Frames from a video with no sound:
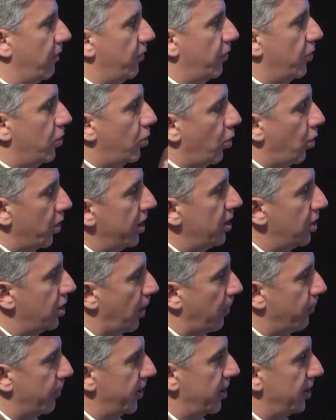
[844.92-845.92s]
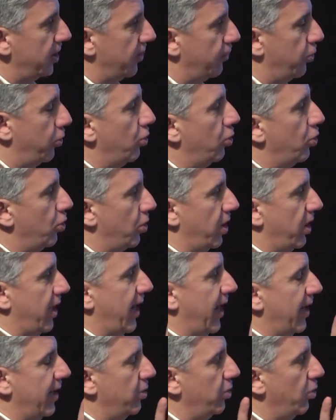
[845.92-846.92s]
of going up in the poor
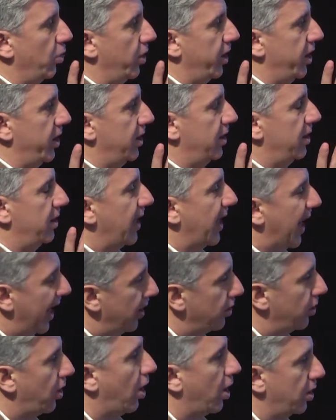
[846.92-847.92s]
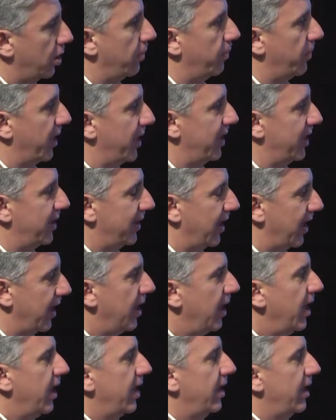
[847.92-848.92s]
and going down, arguably,
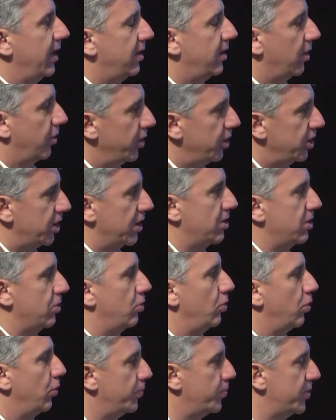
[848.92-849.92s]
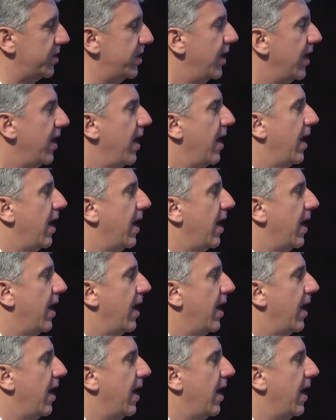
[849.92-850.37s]
in the richest groups.